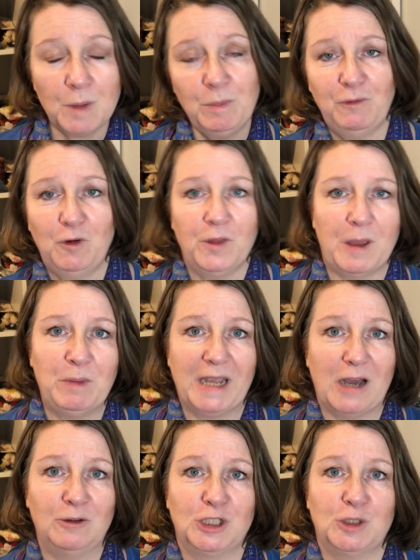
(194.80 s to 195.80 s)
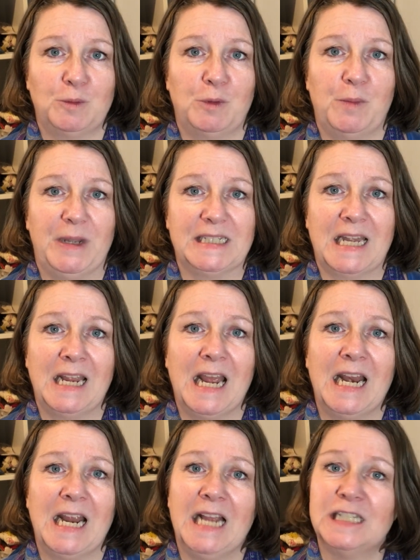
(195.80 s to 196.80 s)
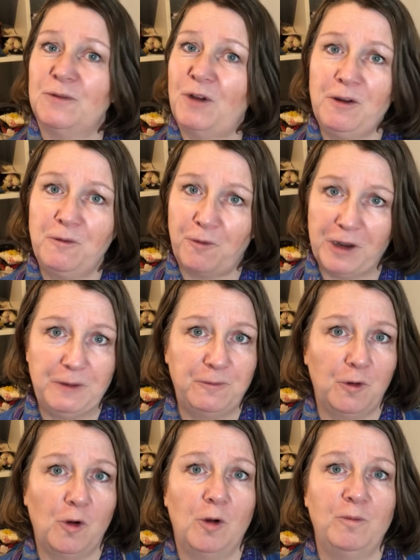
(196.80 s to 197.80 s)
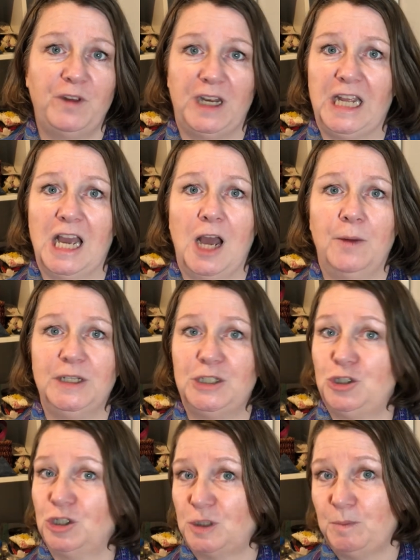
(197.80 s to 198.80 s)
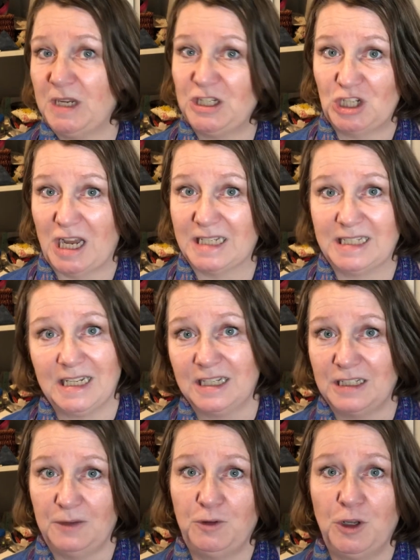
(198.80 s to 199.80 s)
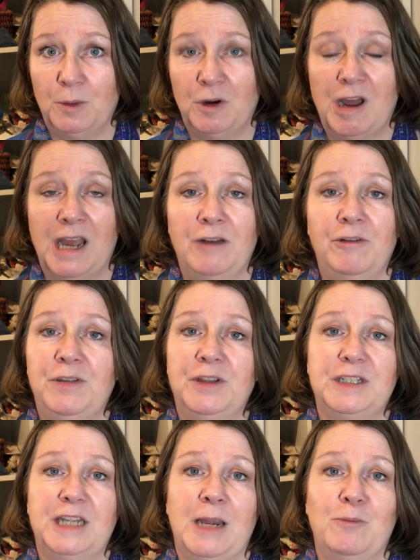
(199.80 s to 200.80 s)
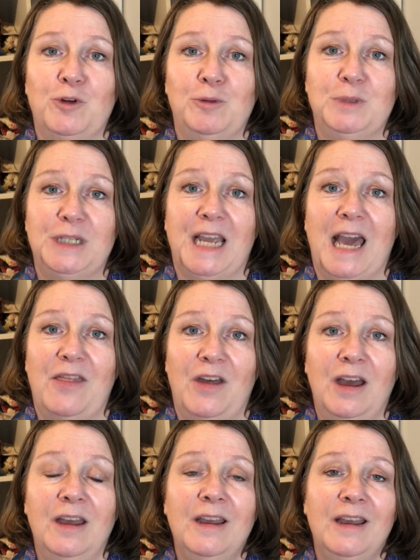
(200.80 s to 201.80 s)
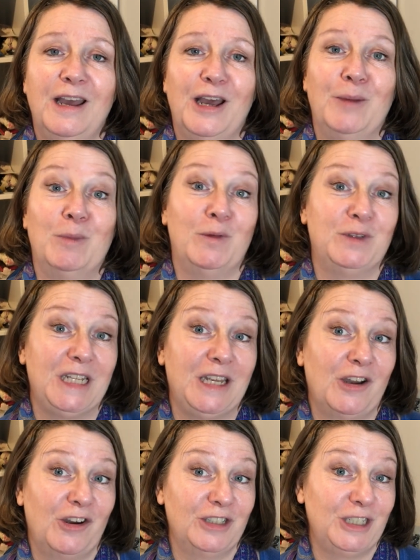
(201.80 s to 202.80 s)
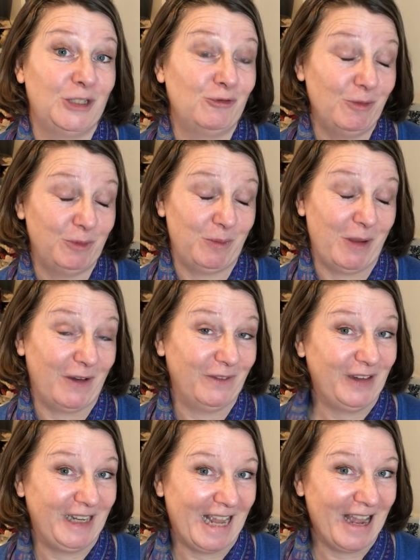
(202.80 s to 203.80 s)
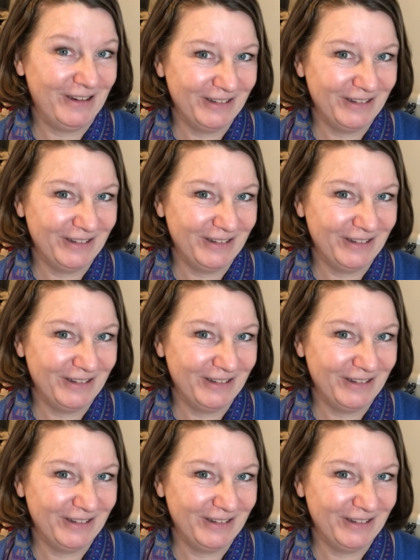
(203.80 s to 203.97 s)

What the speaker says: Before then we get on to some other bits, and it's a very free form video. It's just me chatting as if you and I are in the same room together. Obviously you can't interrupt me on video